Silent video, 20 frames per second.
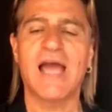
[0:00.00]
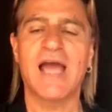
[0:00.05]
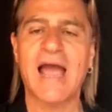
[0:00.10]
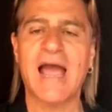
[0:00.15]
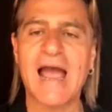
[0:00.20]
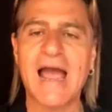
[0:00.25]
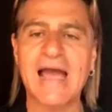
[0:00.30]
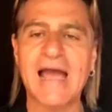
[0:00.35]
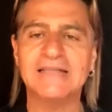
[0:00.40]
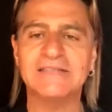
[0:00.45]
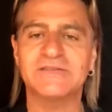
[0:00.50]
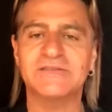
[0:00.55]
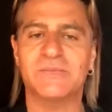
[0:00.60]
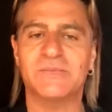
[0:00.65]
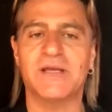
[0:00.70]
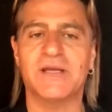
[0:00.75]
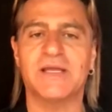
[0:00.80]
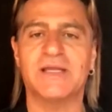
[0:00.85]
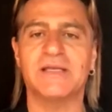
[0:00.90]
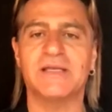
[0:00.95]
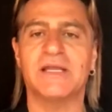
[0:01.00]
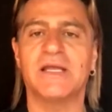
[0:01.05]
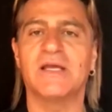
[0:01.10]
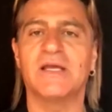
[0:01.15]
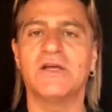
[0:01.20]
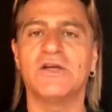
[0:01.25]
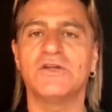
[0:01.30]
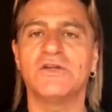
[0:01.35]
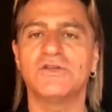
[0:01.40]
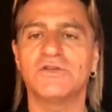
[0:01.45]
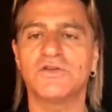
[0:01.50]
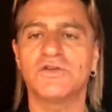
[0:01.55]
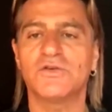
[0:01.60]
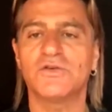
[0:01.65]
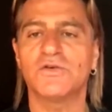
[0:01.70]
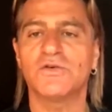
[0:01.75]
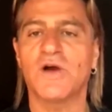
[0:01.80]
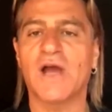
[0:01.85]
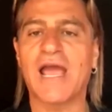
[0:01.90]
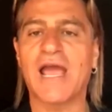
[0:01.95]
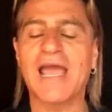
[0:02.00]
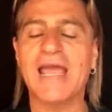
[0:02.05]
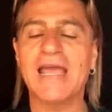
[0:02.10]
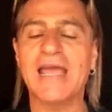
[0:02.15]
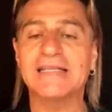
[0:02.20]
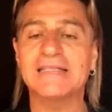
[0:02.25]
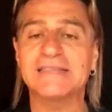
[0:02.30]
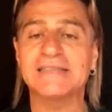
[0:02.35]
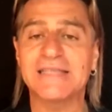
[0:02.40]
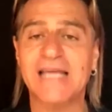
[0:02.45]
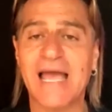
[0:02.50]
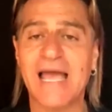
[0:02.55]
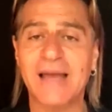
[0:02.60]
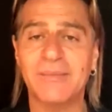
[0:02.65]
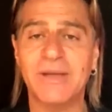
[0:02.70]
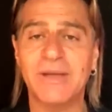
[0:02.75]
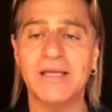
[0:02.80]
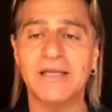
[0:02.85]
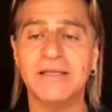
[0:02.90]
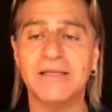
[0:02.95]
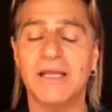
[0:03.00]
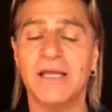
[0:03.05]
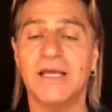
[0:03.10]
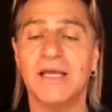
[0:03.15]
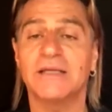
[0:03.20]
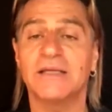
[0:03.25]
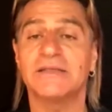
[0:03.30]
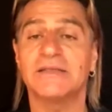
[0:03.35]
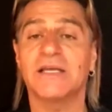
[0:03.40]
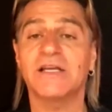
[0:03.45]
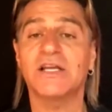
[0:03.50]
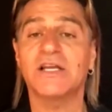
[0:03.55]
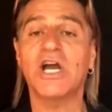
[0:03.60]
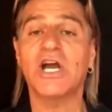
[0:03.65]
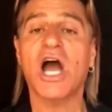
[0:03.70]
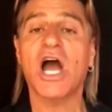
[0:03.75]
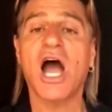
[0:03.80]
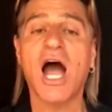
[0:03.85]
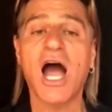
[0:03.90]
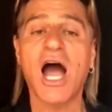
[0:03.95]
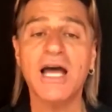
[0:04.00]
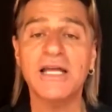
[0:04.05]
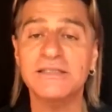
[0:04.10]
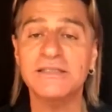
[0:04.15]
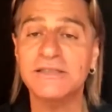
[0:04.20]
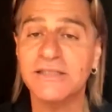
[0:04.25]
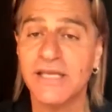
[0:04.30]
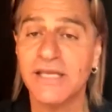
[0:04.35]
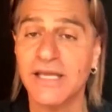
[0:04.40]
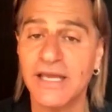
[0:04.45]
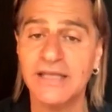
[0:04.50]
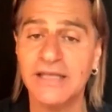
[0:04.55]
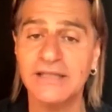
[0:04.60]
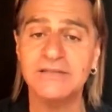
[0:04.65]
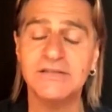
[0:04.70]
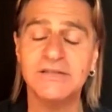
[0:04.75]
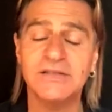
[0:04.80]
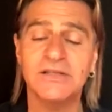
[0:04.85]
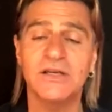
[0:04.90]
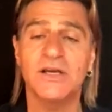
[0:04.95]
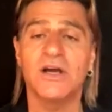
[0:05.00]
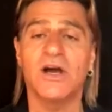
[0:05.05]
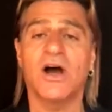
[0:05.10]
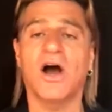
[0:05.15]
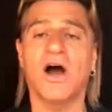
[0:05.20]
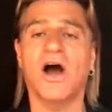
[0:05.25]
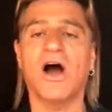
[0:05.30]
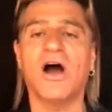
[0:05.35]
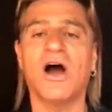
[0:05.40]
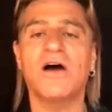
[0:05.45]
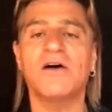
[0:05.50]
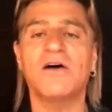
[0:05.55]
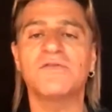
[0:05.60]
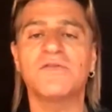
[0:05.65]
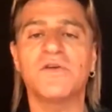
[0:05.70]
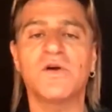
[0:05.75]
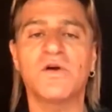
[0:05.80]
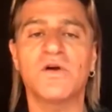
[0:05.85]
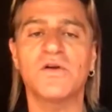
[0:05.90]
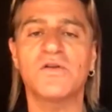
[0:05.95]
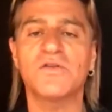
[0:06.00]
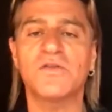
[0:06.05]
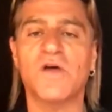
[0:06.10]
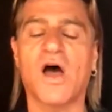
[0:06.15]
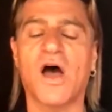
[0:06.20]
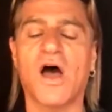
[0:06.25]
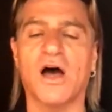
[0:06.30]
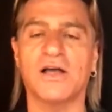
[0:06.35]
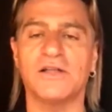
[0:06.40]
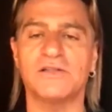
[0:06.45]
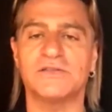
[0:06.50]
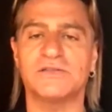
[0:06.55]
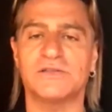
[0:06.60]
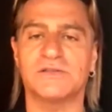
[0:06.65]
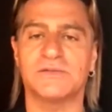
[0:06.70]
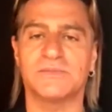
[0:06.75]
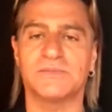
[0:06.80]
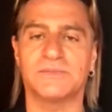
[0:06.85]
has been to examine the content of your thoughts.